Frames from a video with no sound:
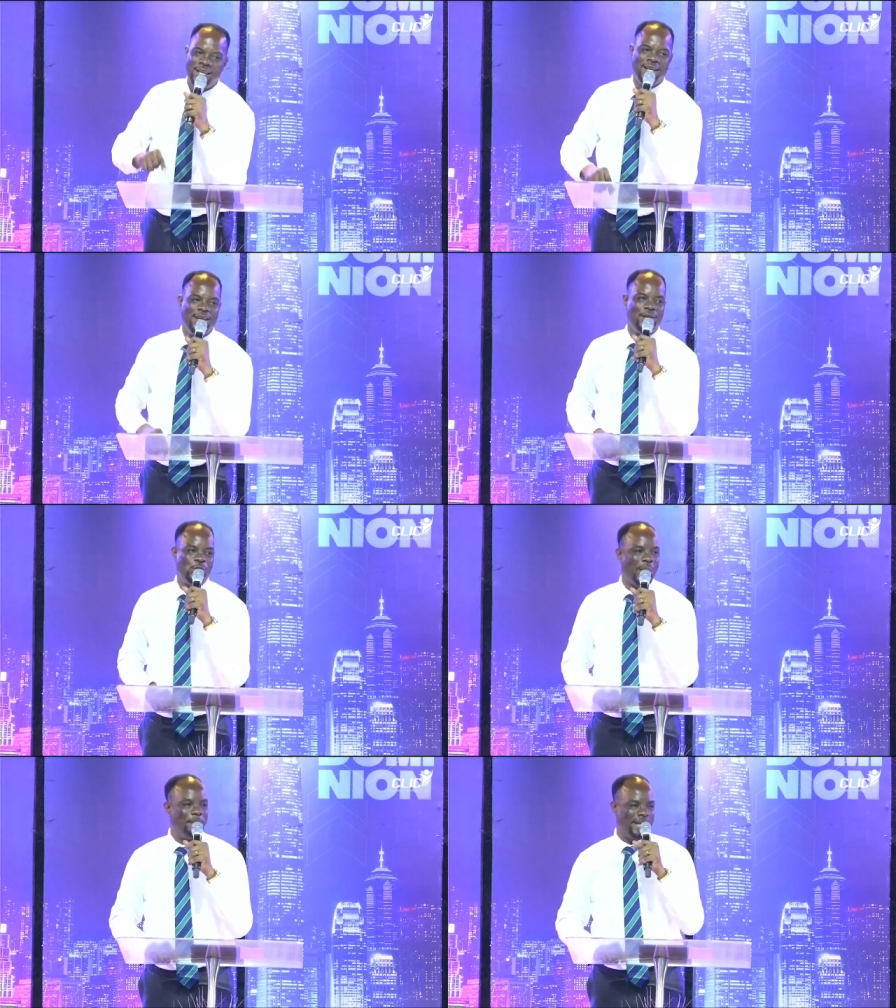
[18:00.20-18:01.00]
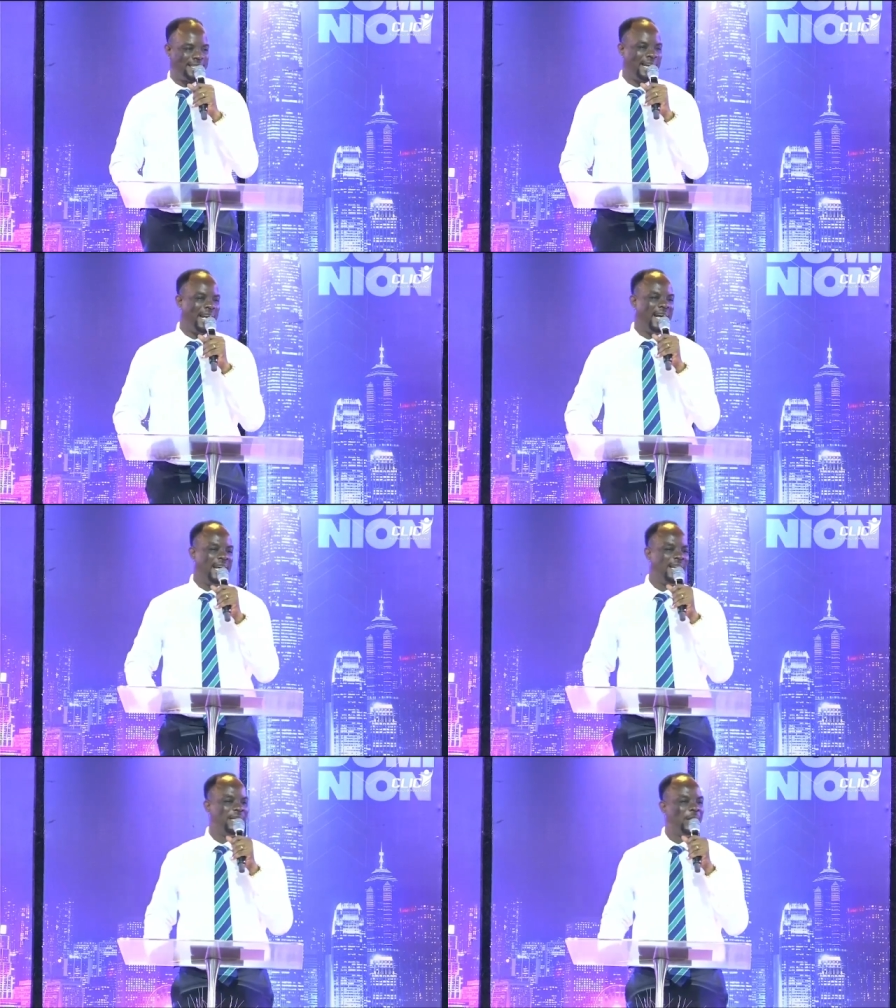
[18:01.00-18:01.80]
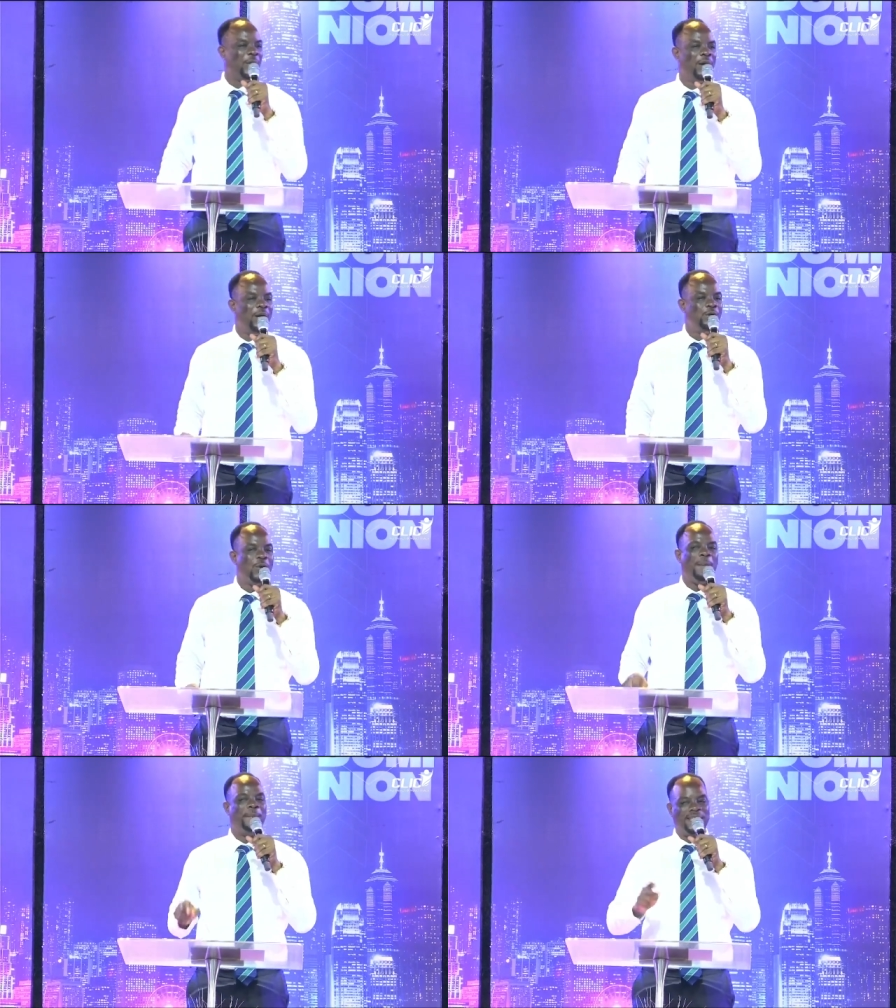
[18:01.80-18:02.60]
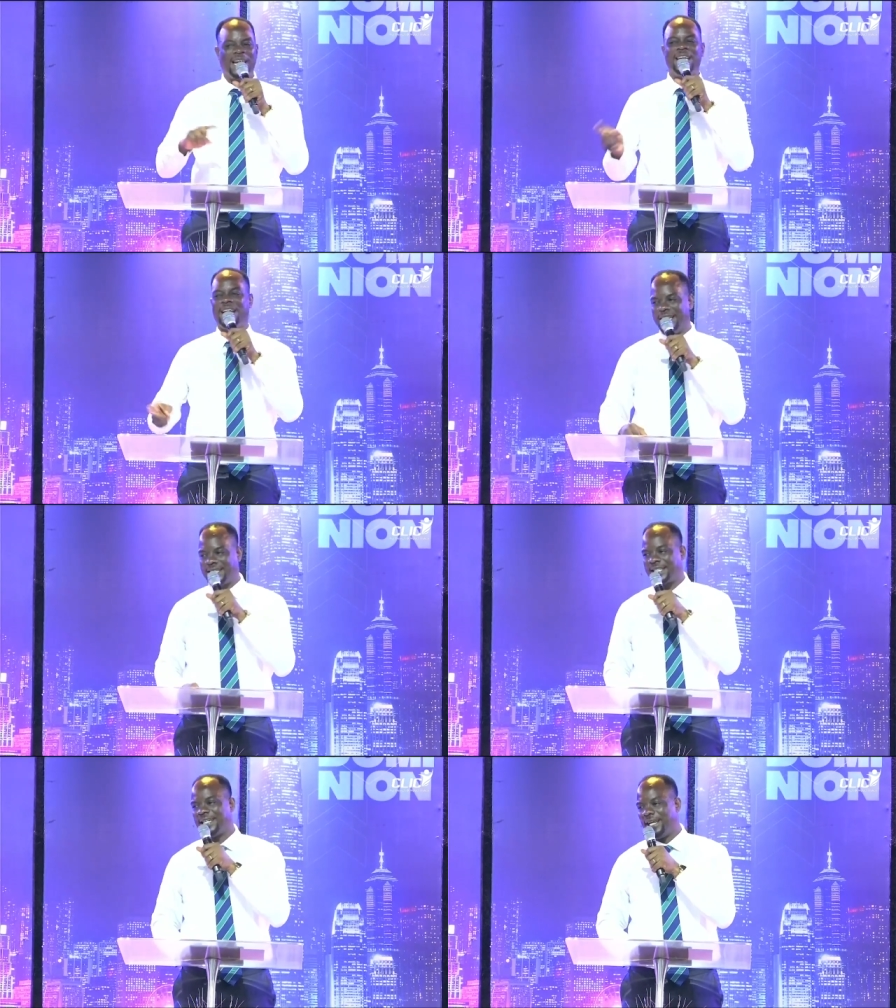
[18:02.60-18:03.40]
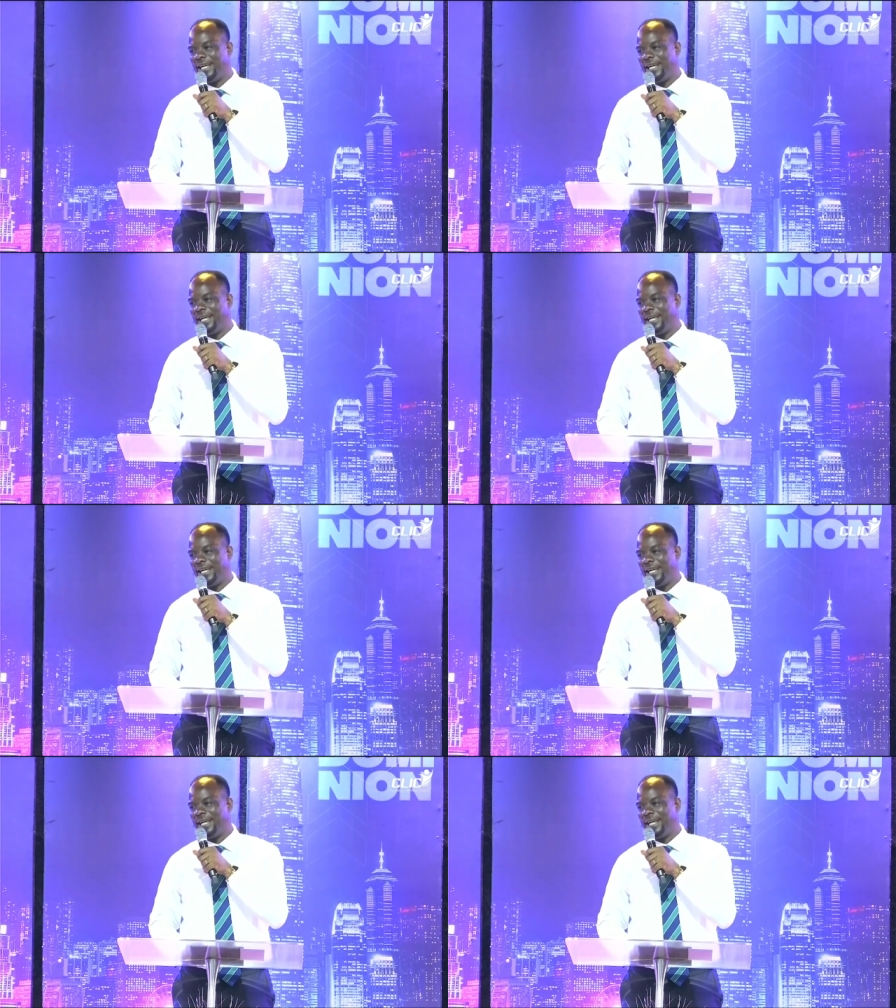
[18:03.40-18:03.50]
You are better, you know, you are better than yesterday.